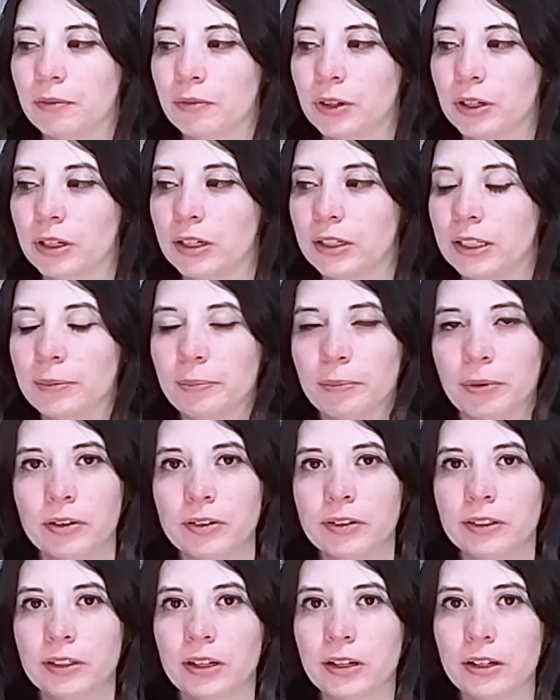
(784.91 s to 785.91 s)
For the
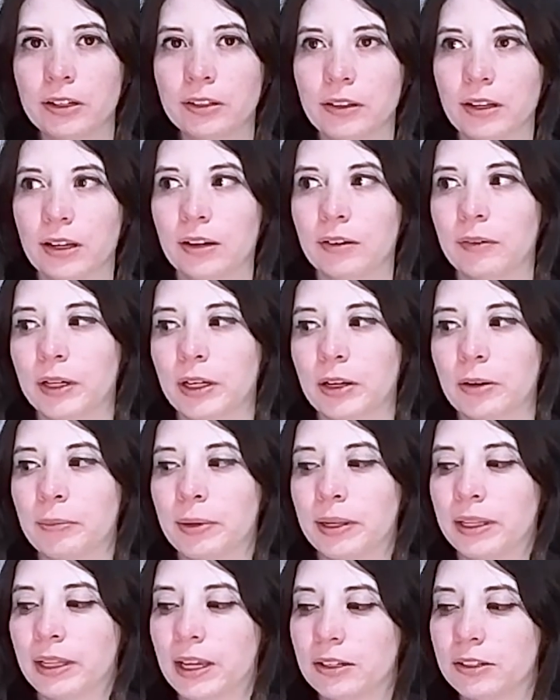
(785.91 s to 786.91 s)
postcard
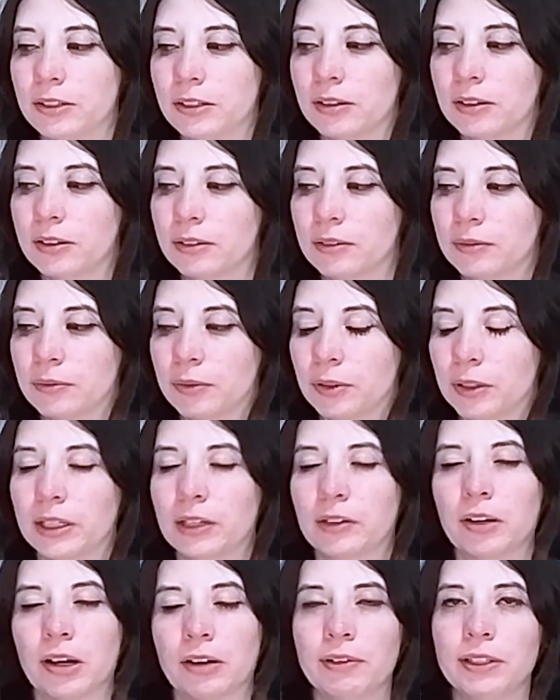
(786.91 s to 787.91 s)
recommendation for
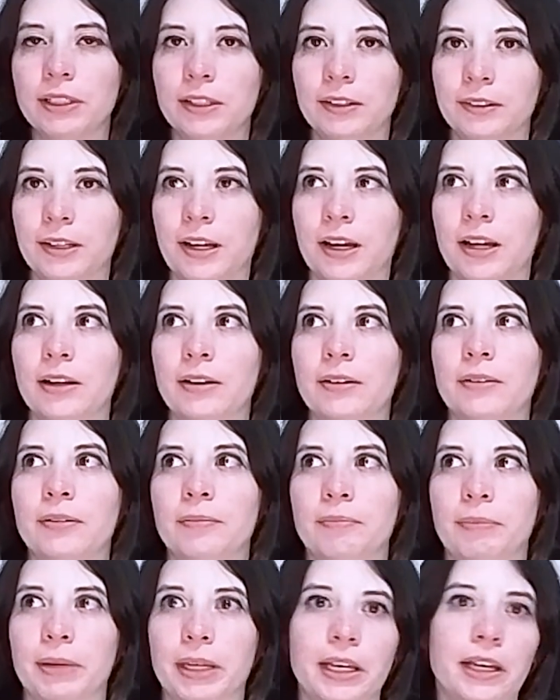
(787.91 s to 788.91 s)
the graphic
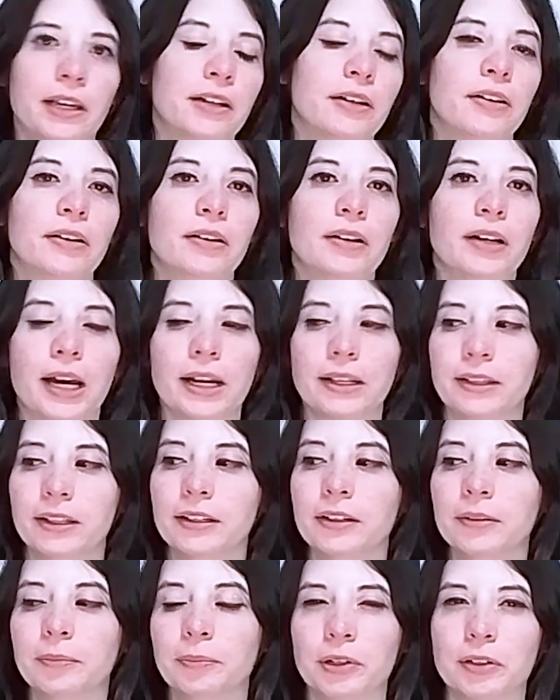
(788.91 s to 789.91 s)
design beginner, I
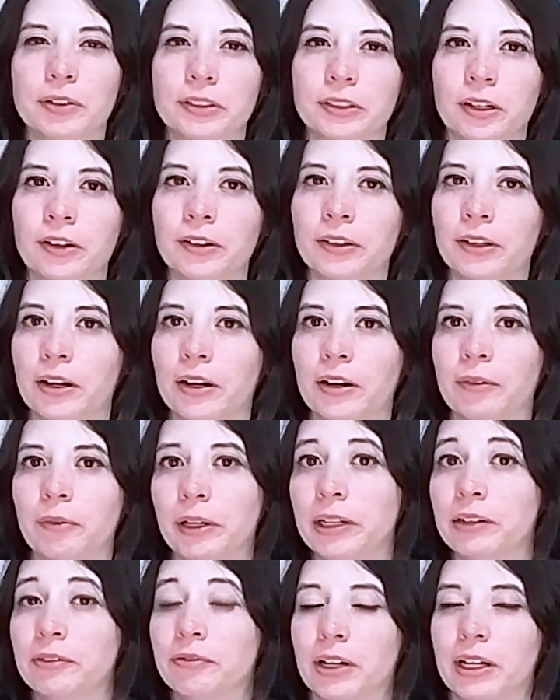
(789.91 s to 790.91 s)
think the postcards are
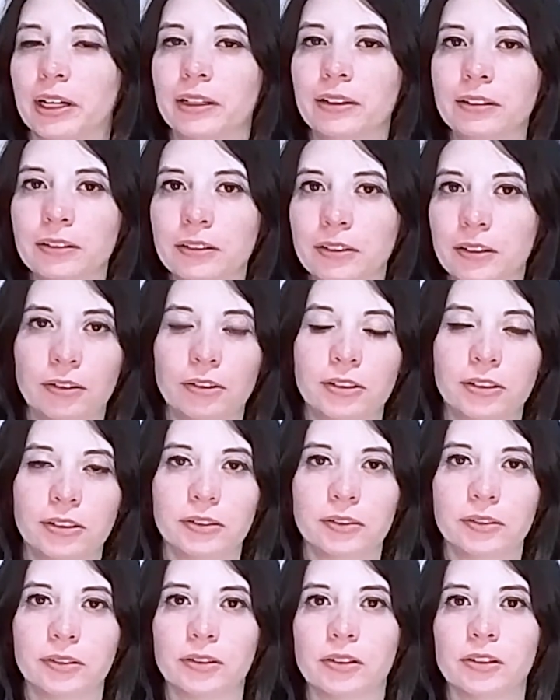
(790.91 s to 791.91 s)
really fun
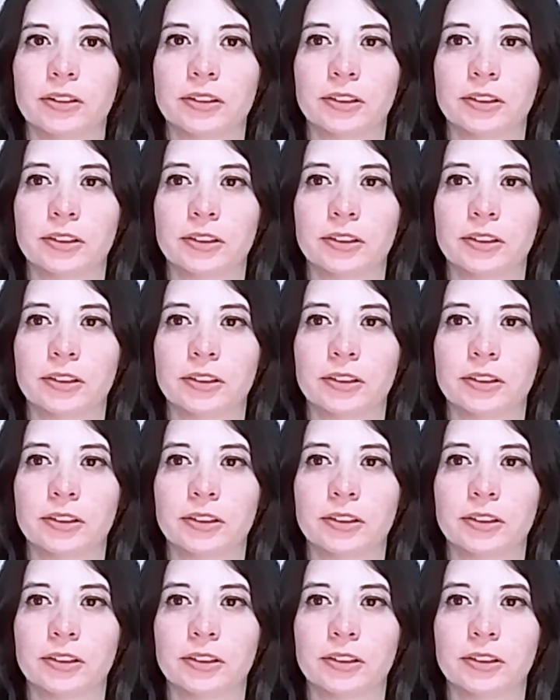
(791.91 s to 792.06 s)
to